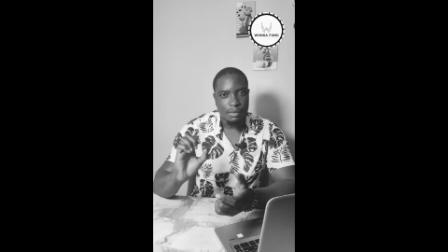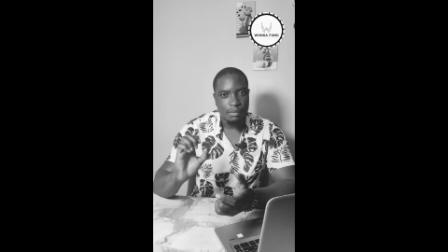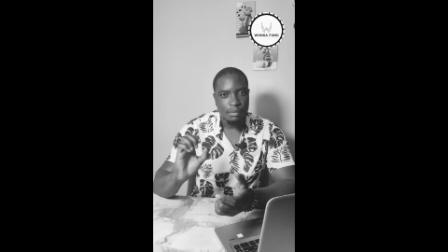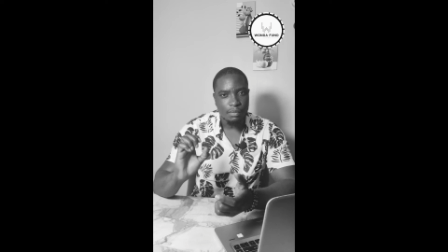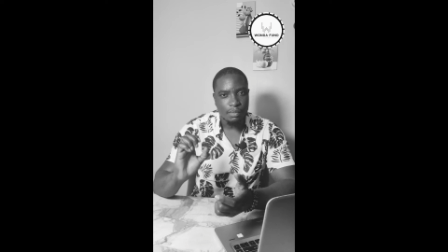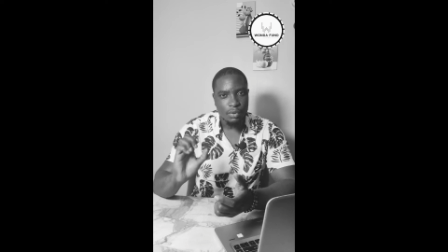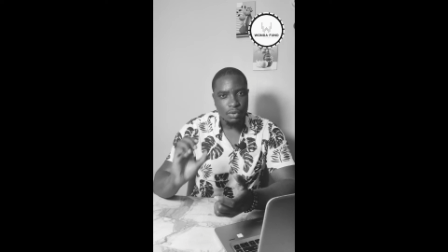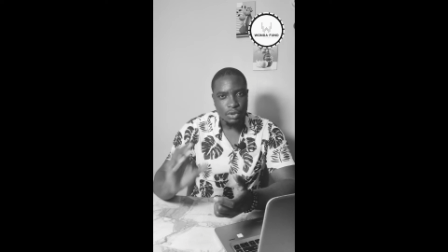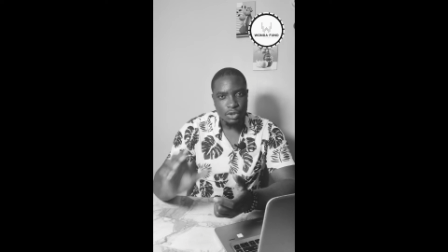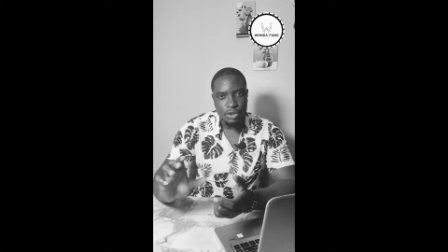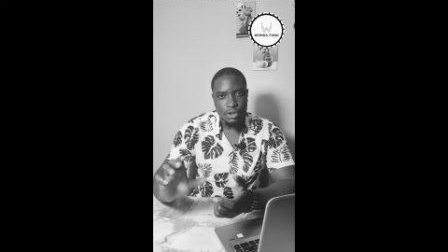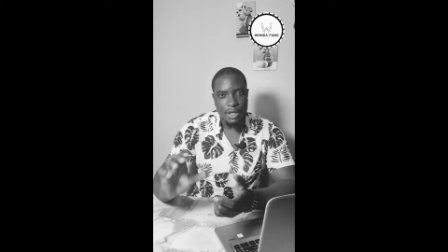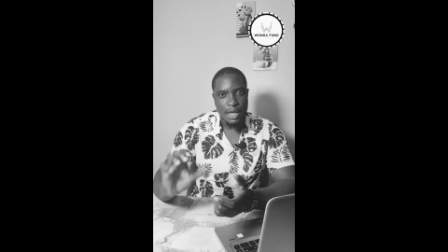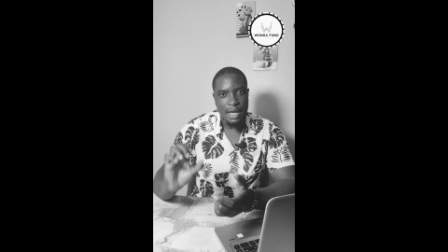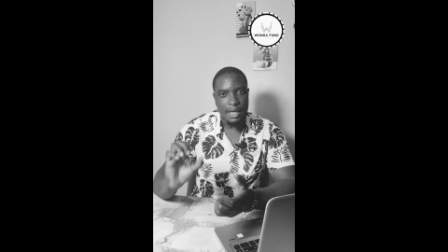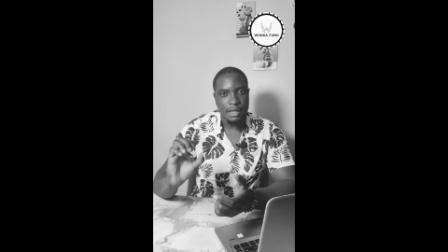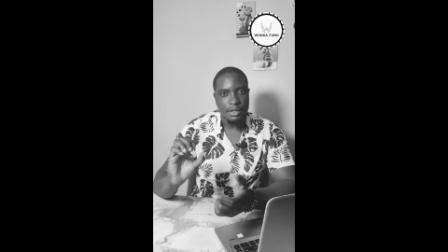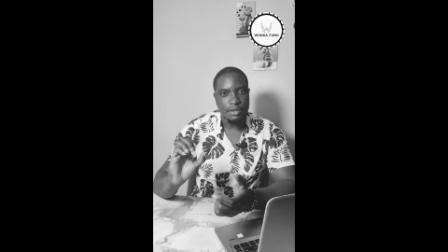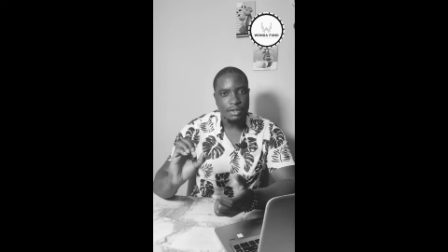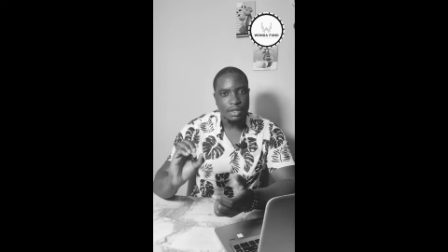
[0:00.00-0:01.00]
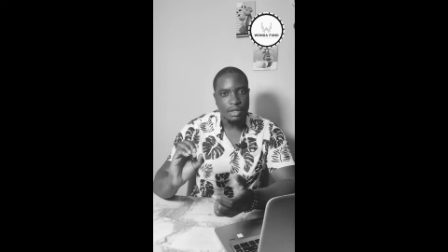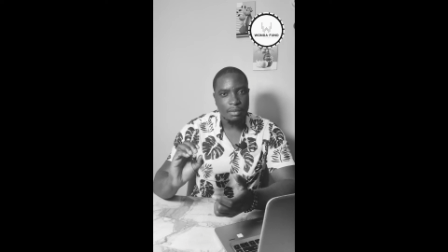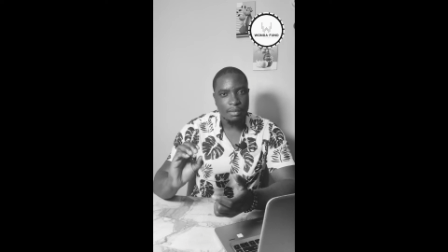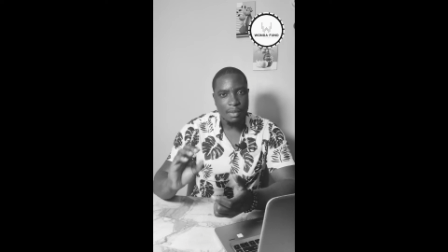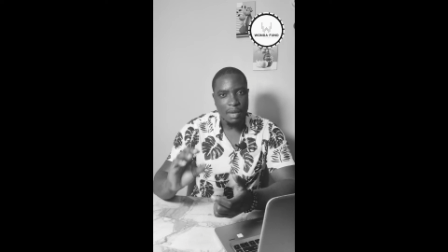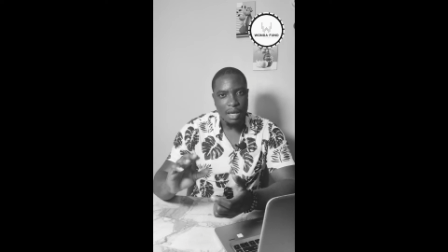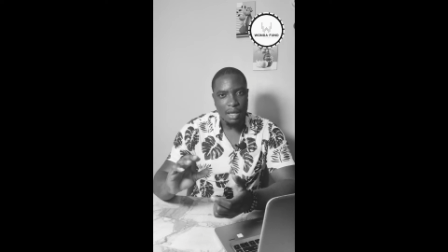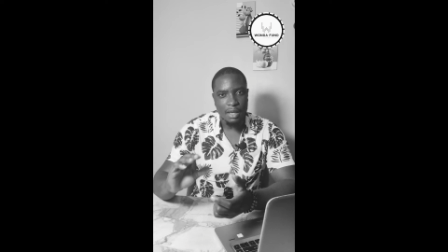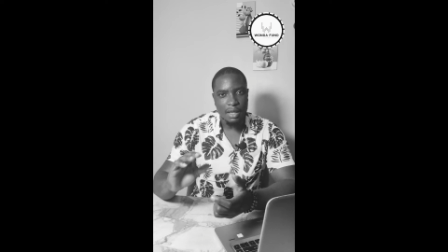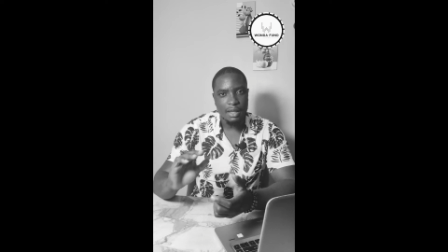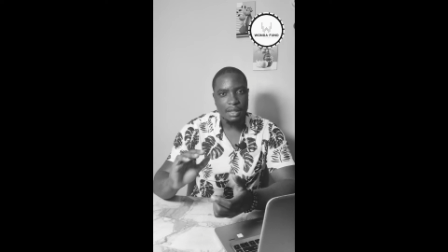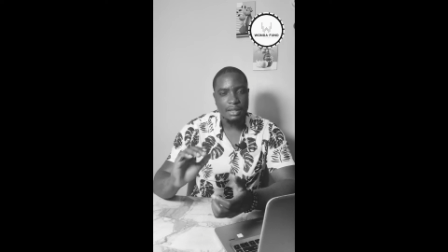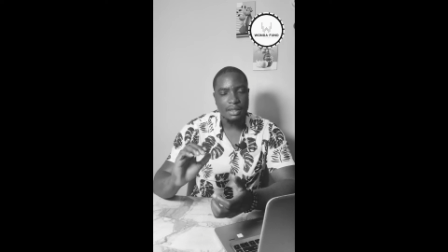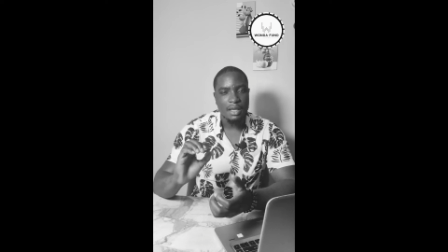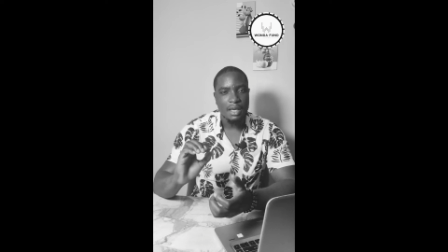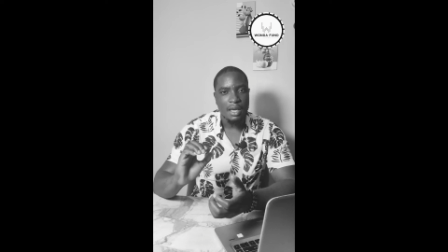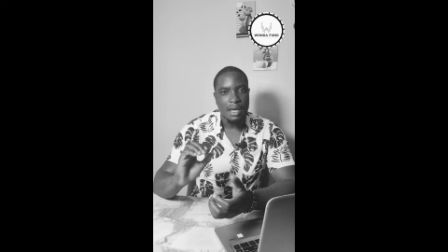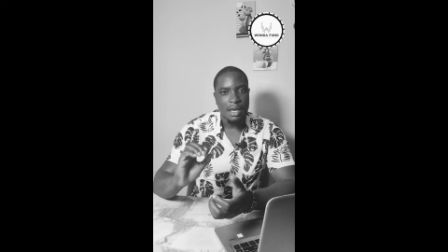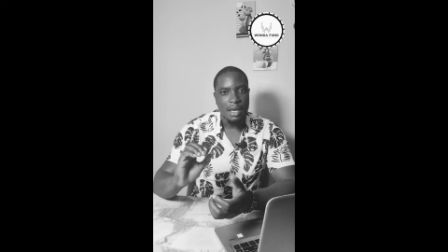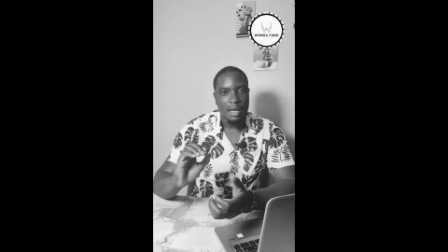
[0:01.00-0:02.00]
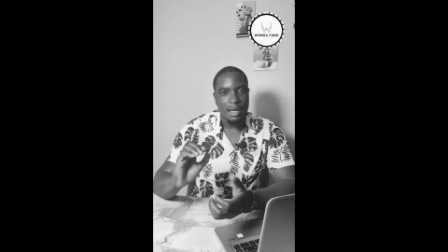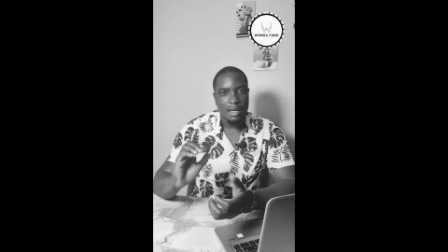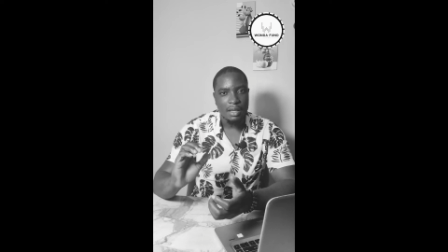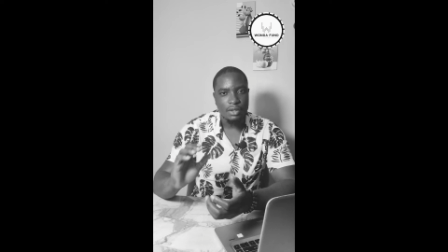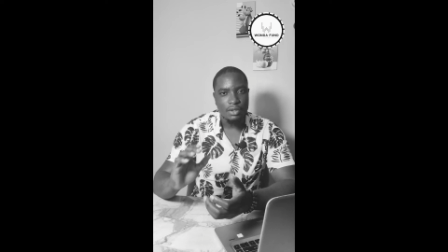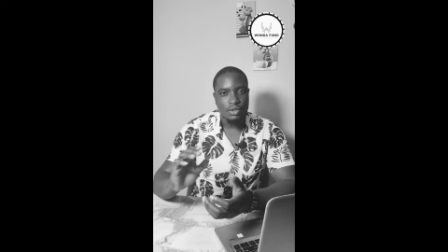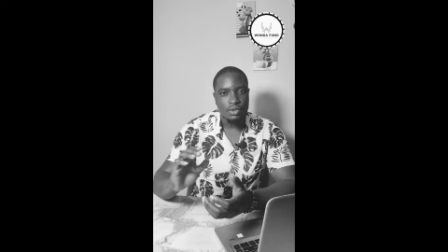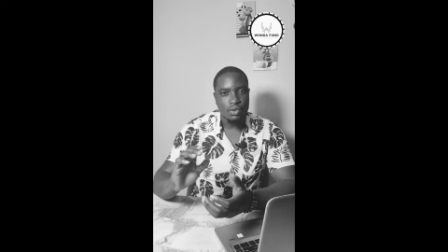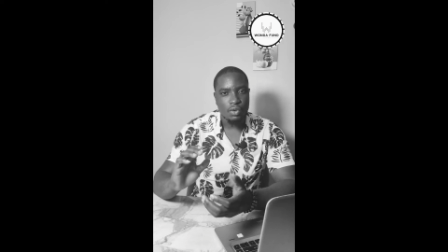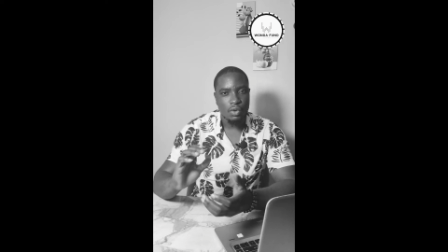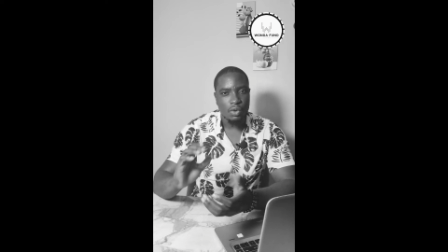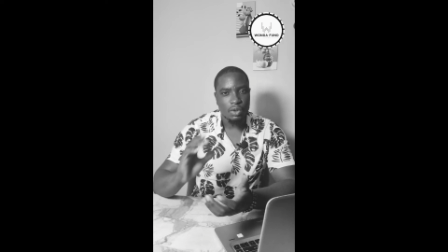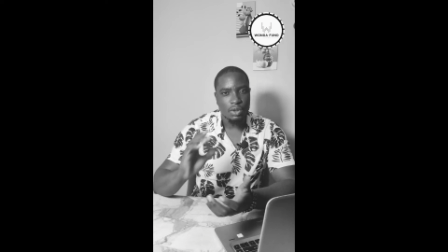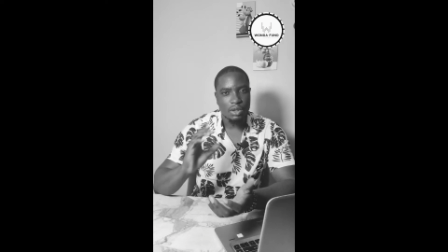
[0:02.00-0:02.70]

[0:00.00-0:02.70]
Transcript: push that into the market, and so